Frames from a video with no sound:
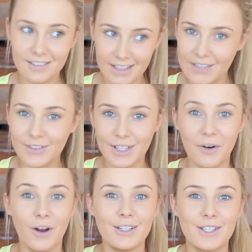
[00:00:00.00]
live on
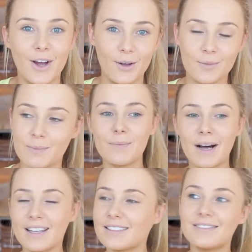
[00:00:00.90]
their own terms.
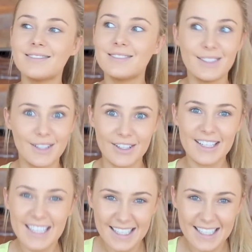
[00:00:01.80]
But no,